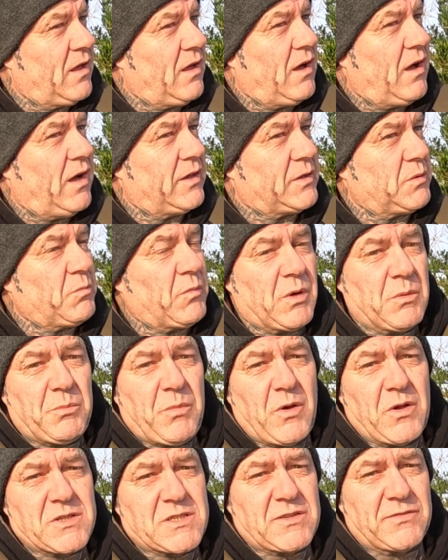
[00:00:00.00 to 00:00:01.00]
didn't want to
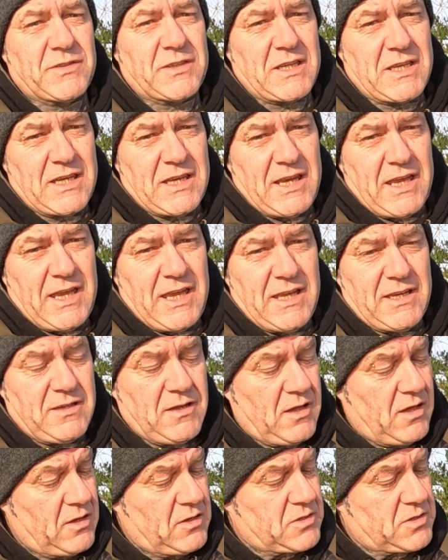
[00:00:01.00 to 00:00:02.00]
buy stuff I didn't need,
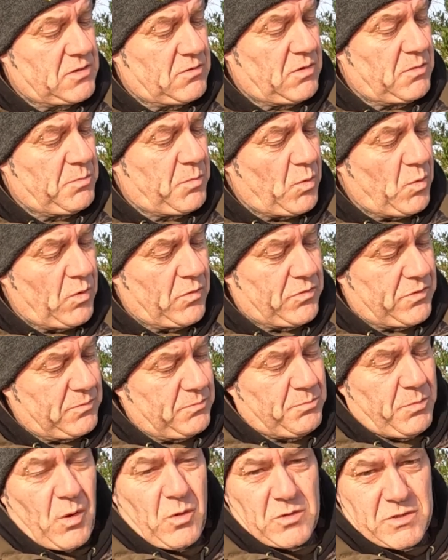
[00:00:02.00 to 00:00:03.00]
so I bought the
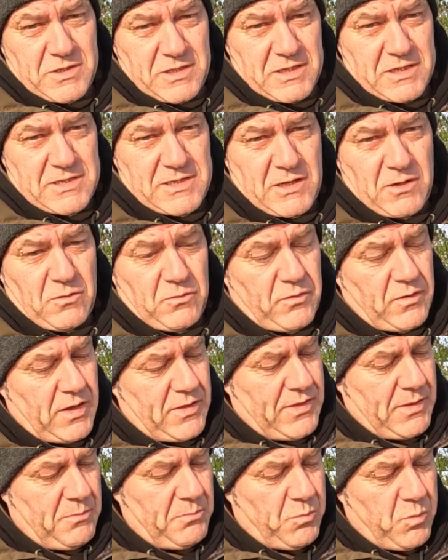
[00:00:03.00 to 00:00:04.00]
box itself
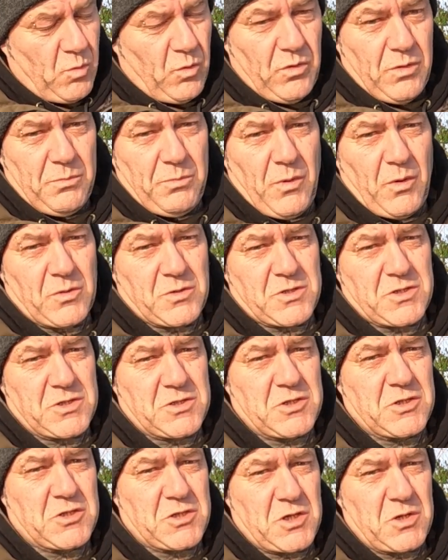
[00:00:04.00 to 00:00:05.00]
and then bought the boxes
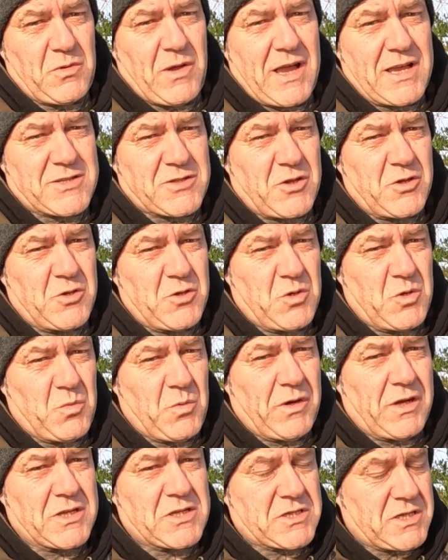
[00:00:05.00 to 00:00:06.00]
to suit, as I knew
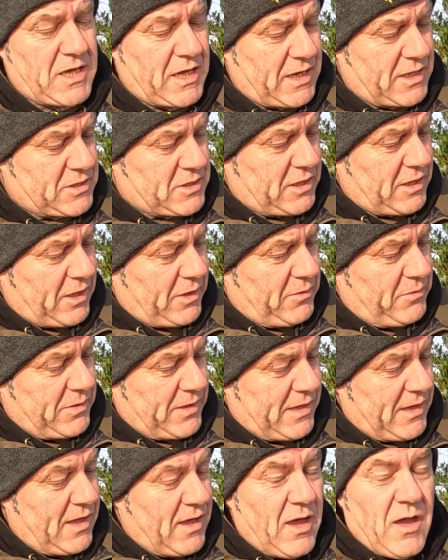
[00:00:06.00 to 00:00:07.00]
when I started to load
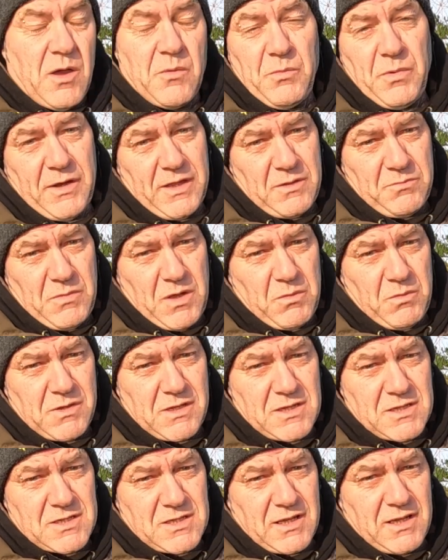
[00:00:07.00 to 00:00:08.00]
it. Believe me, when
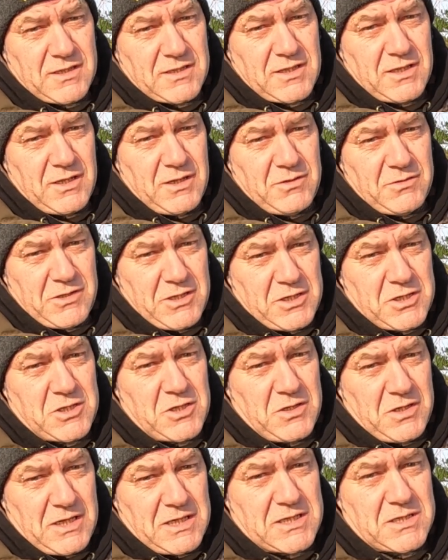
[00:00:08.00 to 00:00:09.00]
you start to load this,
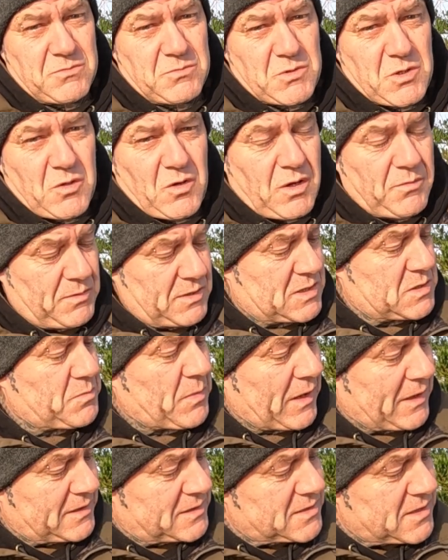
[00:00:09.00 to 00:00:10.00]
you need some time and
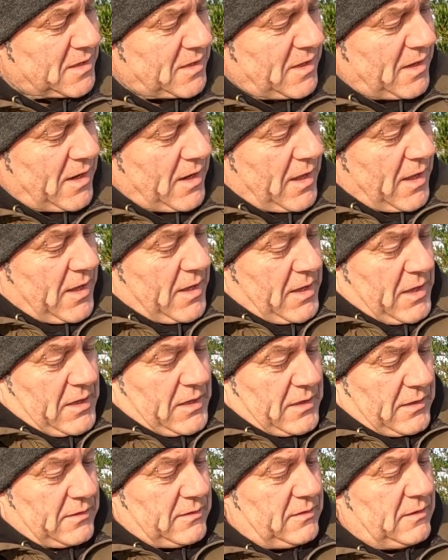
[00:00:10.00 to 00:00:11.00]
space.
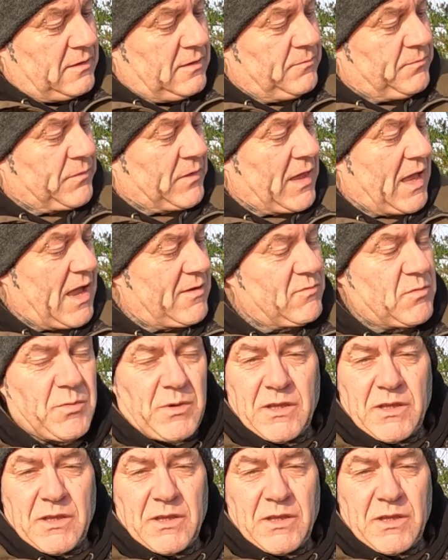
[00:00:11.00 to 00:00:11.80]
Everybody